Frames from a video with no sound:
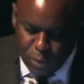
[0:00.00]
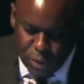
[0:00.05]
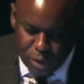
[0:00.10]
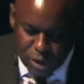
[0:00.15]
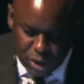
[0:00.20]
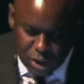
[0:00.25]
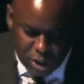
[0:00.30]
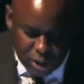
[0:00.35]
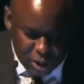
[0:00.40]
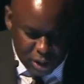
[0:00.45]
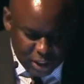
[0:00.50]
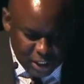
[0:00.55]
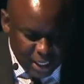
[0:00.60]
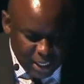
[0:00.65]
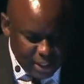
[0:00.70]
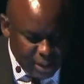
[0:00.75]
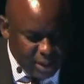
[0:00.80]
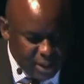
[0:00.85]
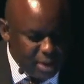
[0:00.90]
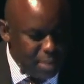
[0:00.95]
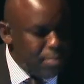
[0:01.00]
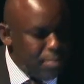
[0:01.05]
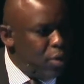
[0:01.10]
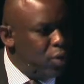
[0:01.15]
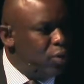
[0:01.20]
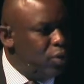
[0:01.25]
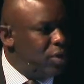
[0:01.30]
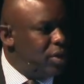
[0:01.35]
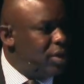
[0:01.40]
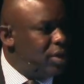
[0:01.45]
want to suggest that
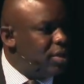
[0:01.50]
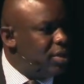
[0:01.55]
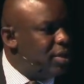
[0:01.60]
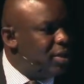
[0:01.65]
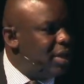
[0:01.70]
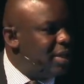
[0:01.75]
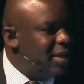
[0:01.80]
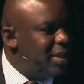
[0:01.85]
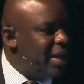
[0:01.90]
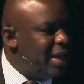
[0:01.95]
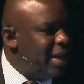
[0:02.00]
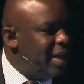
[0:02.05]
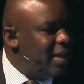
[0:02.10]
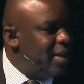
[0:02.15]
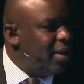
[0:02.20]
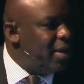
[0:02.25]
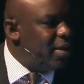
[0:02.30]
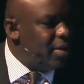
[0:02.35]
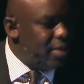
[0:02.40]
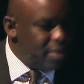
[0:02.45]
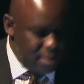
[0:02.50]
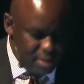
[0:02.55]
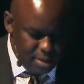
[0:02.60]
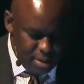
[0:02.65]
Moses, as a leader,